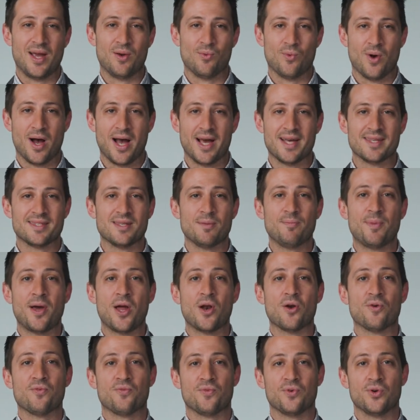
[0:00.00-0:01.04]
Why is it
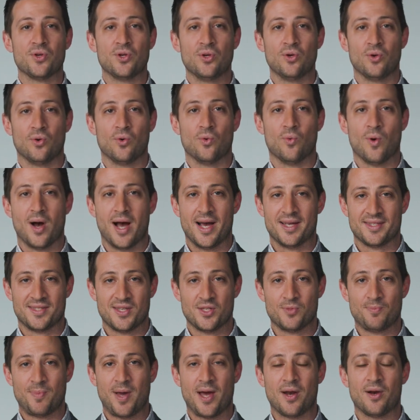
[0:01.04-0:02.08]
better for you? Why is
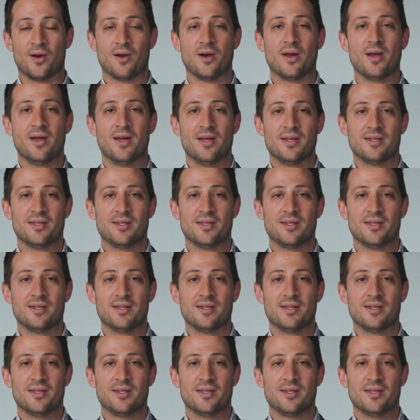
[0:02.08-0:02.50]
this better